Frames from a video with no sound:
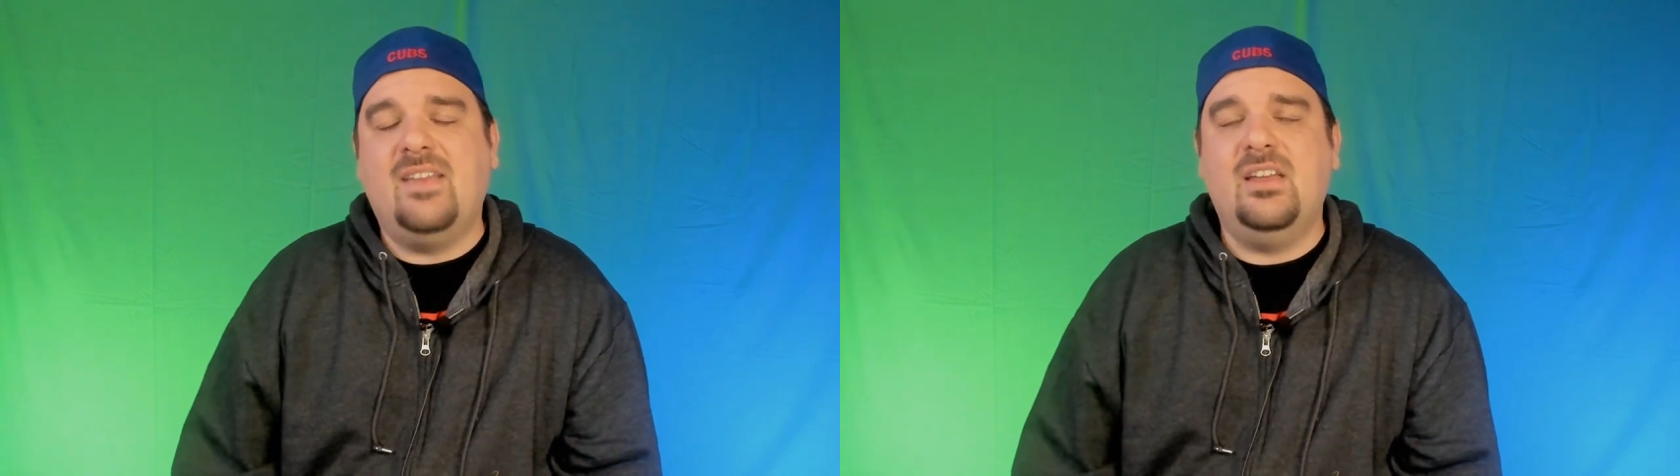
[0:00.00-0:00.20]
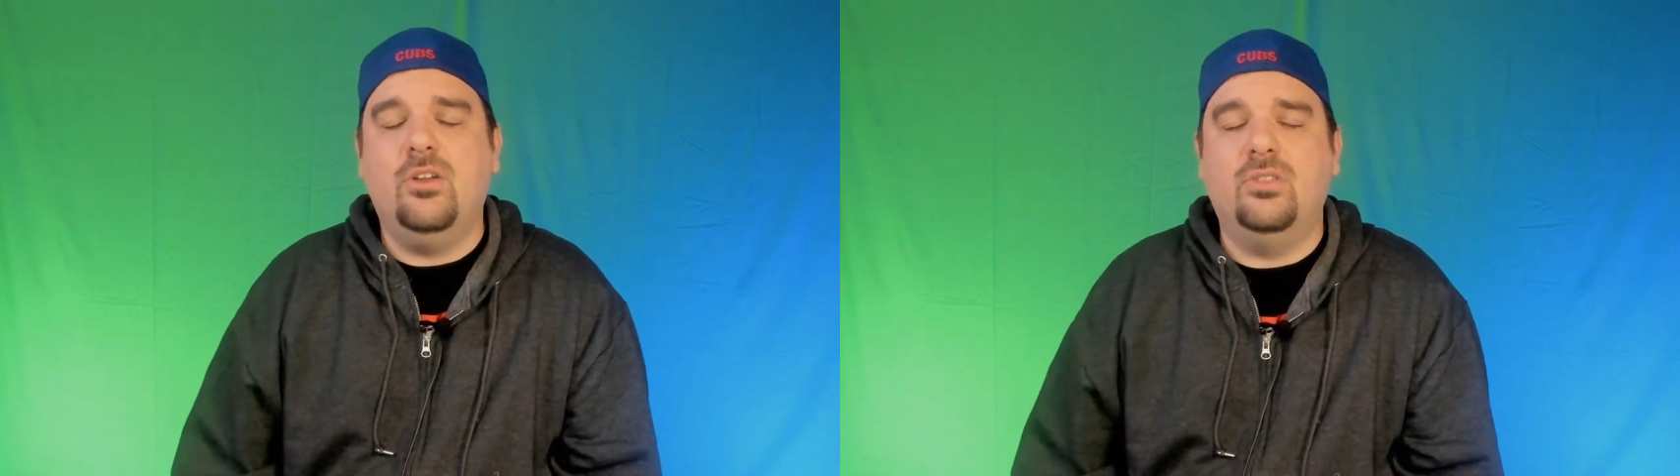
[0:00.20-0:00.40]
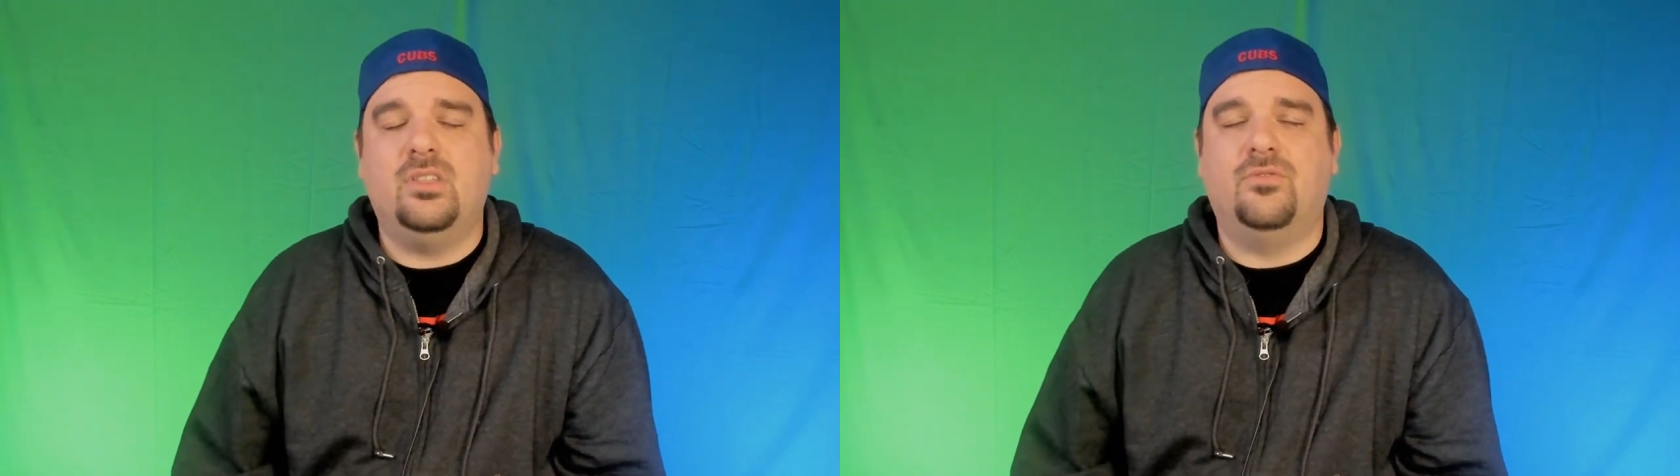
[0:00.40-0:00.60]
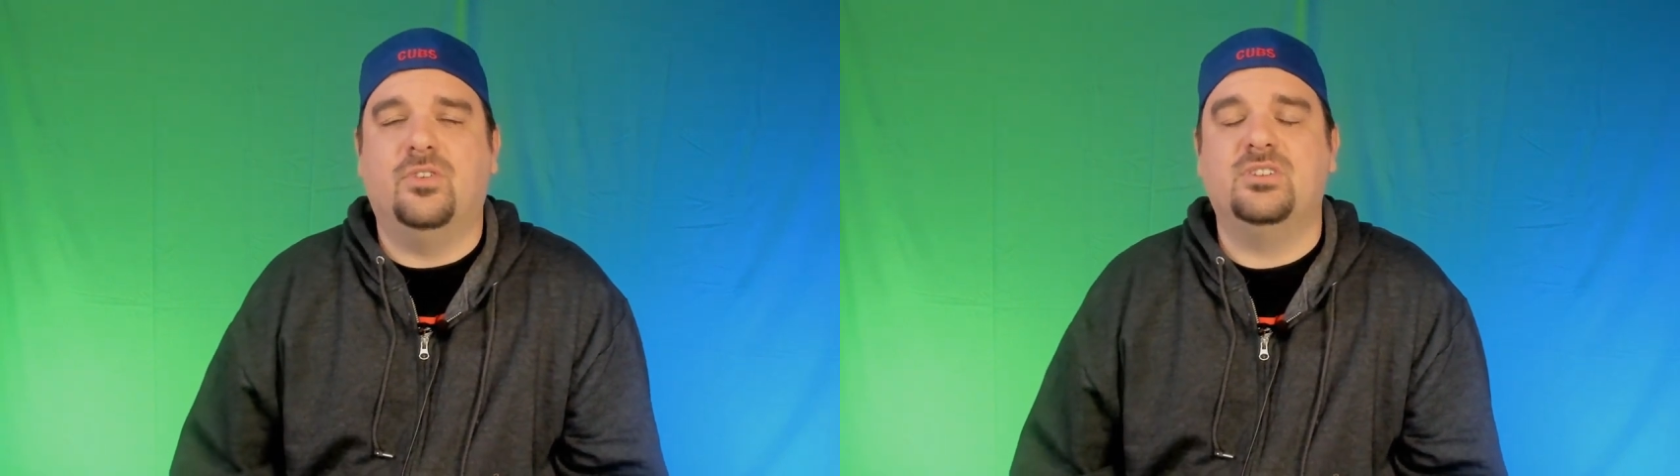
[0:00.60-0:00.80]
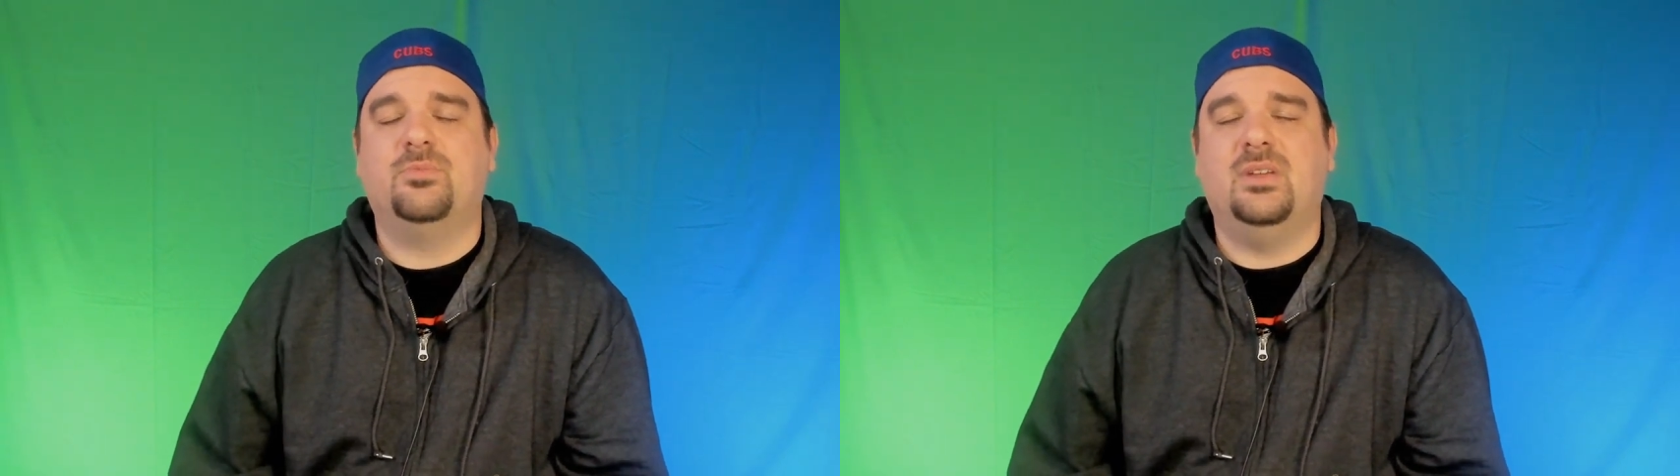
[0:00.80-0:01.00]
and they know that the
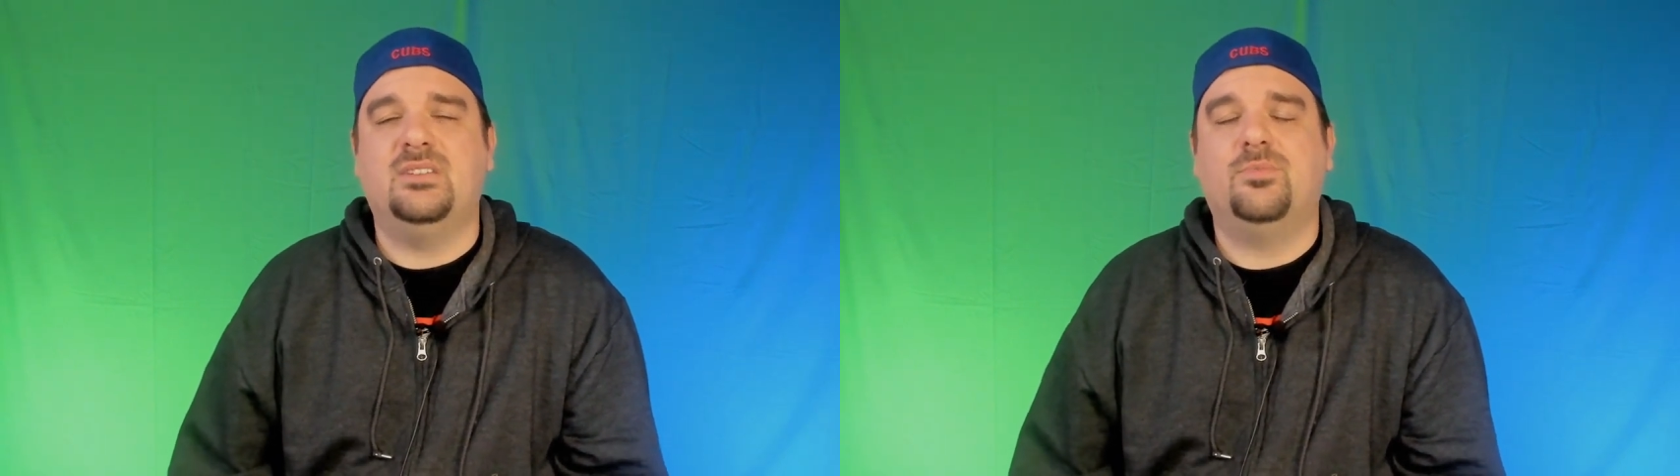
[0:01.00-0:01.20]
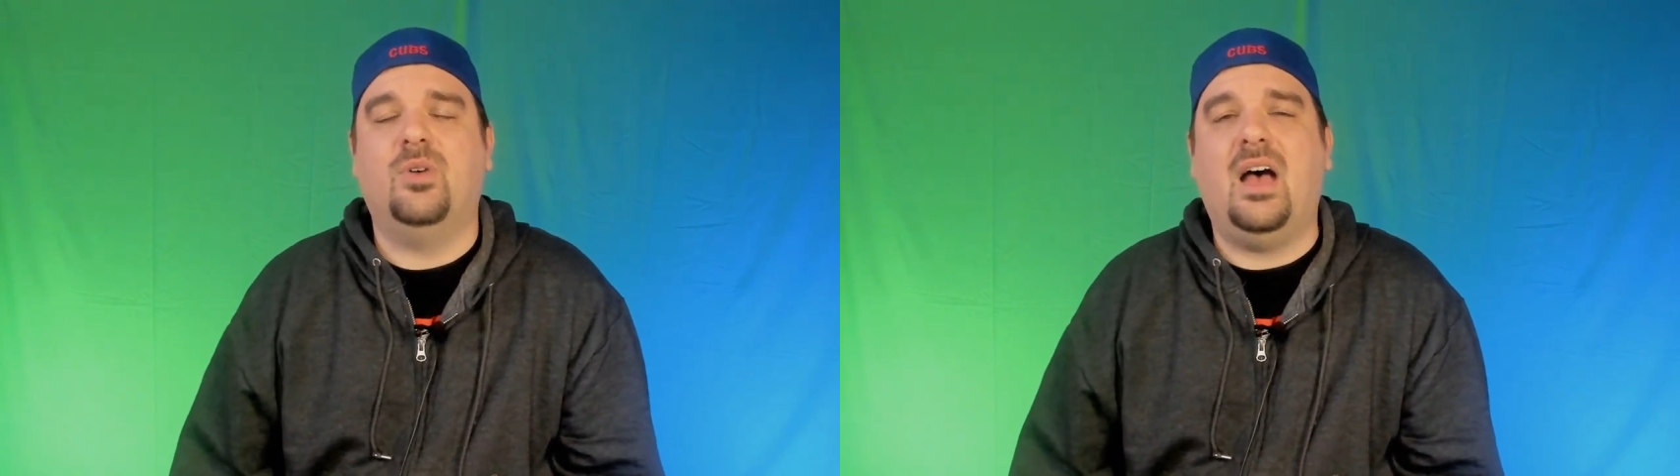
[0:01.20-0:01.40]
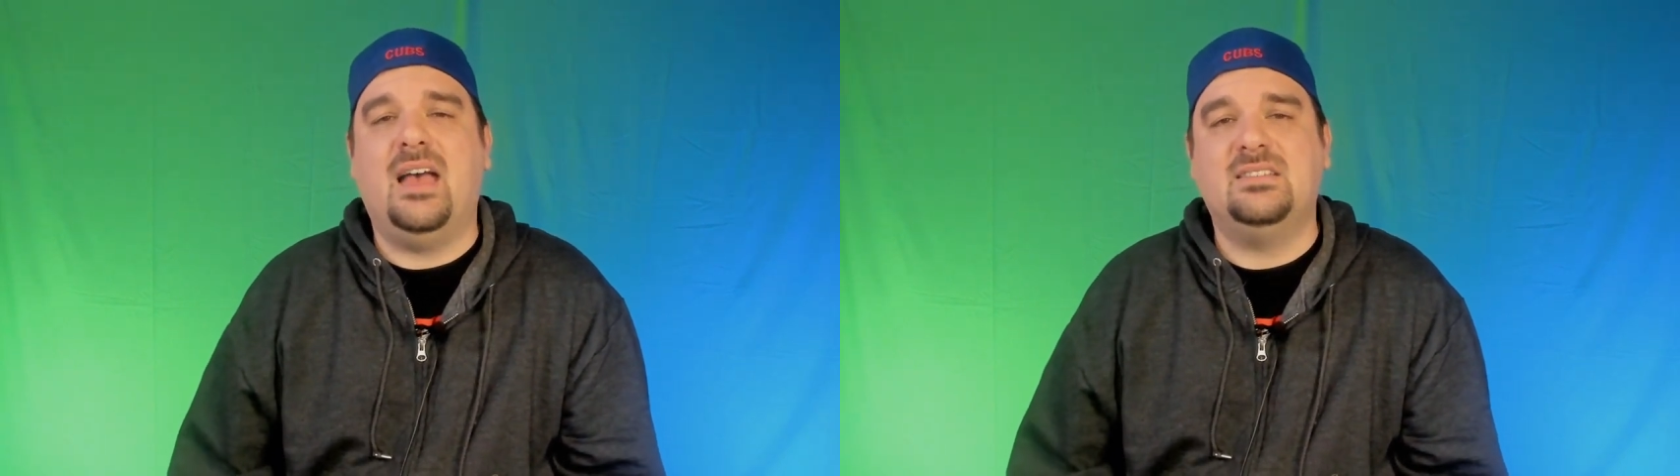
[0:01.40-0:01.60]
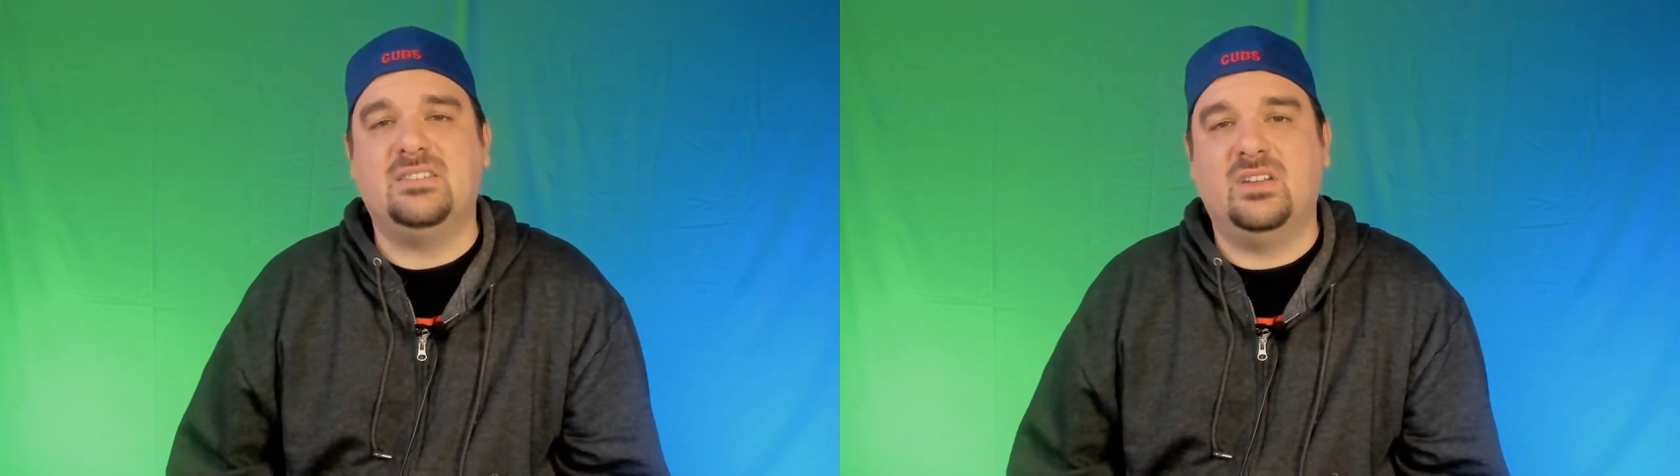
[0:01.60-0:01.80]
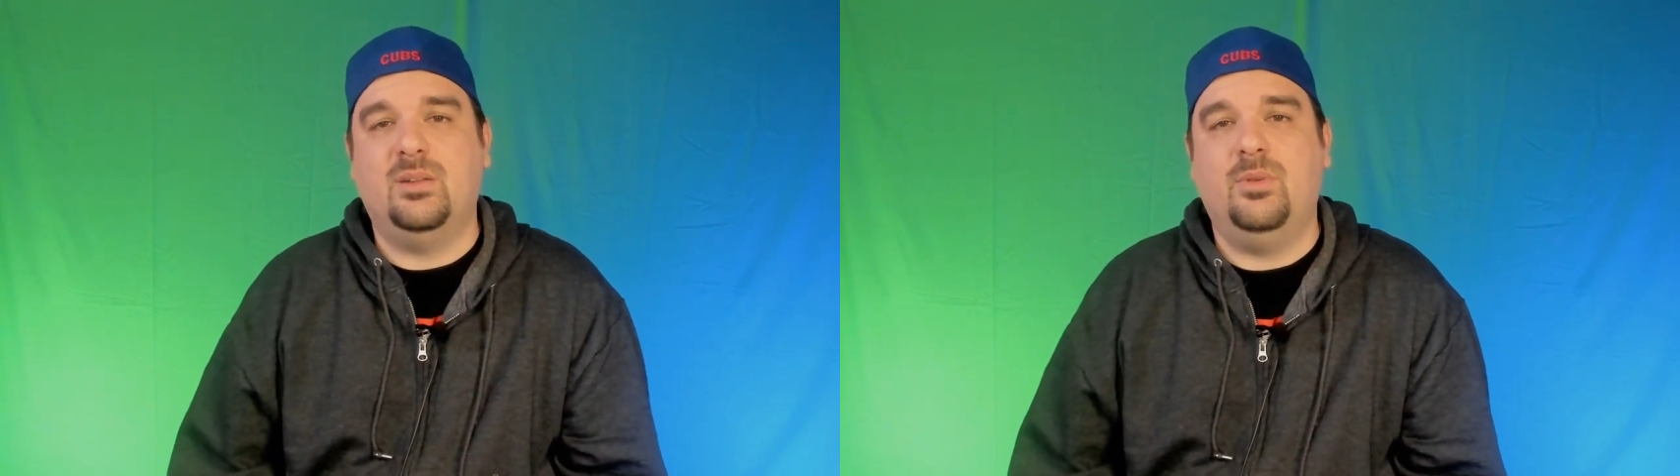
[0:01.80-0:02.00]
first place
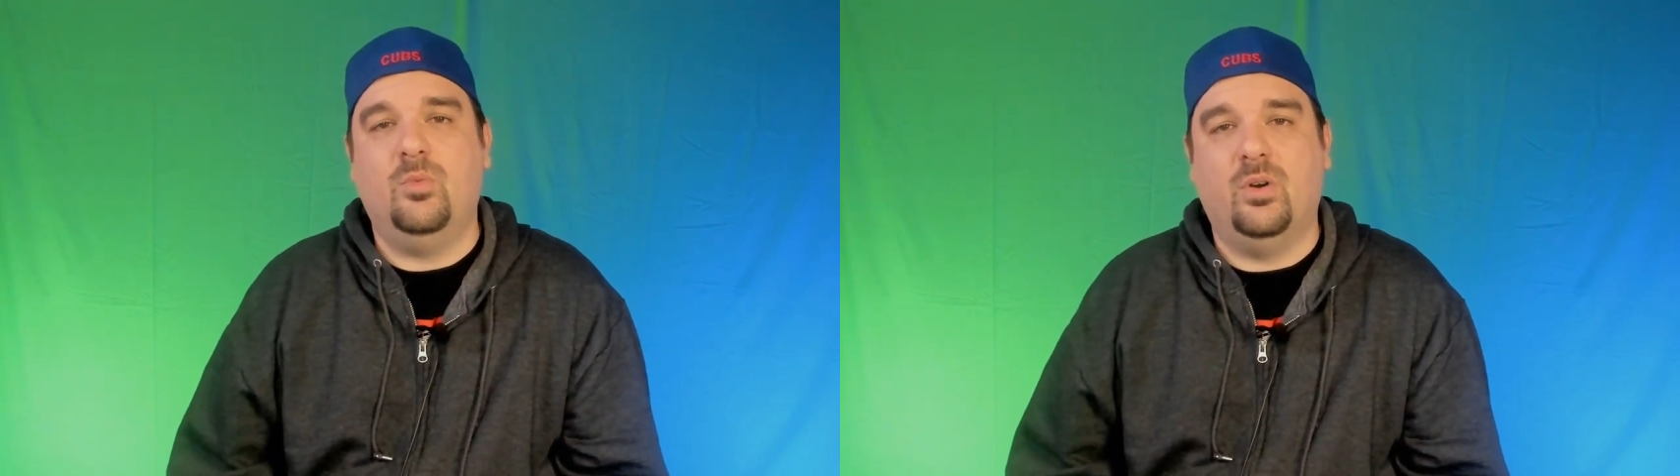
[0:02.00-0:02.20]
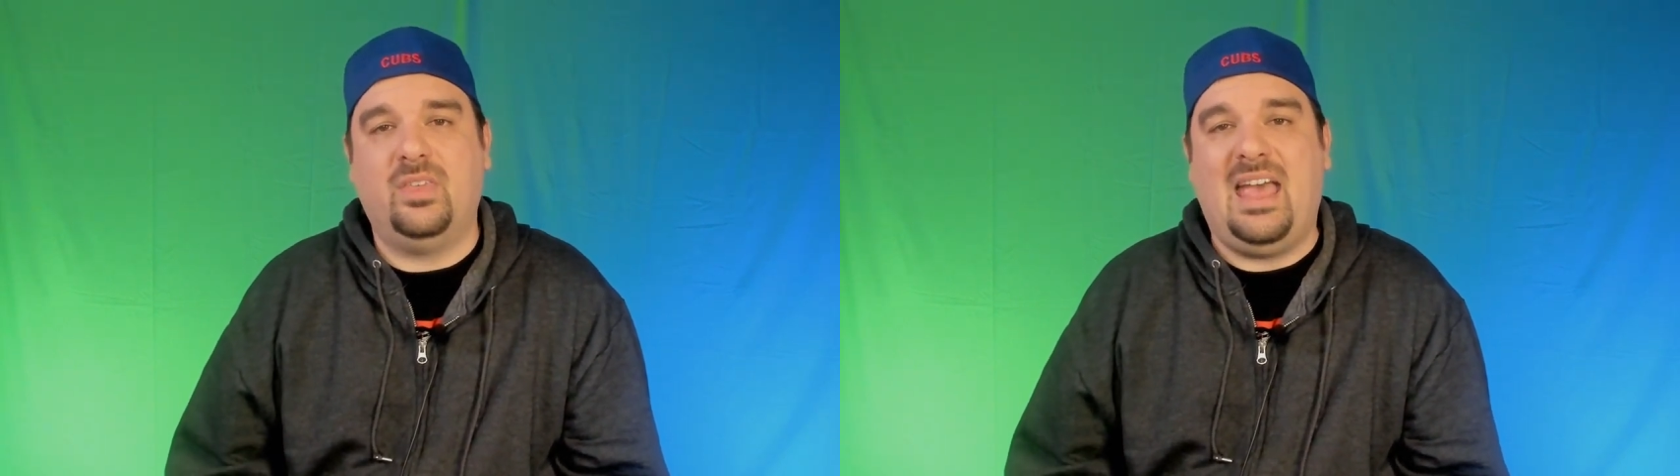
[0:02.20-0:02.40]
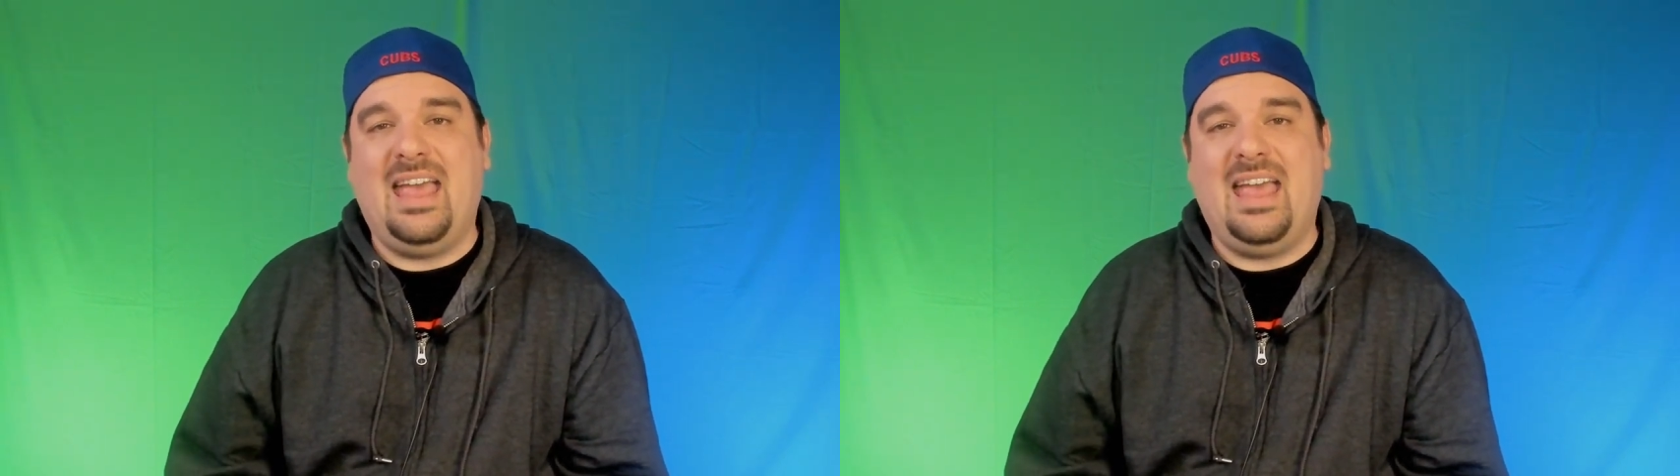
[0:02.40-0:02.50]
prize is going to be worth